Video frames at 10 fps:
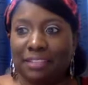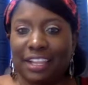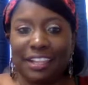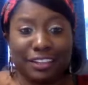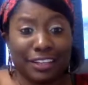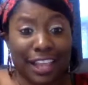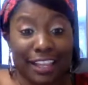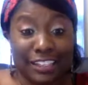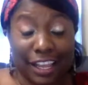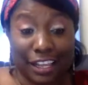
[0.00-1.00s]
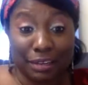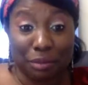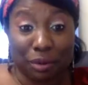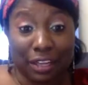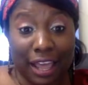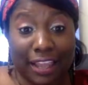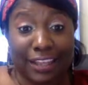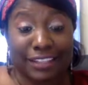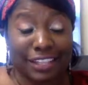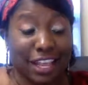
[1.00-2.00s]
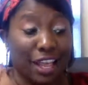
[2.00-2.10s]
you can't take any more clients,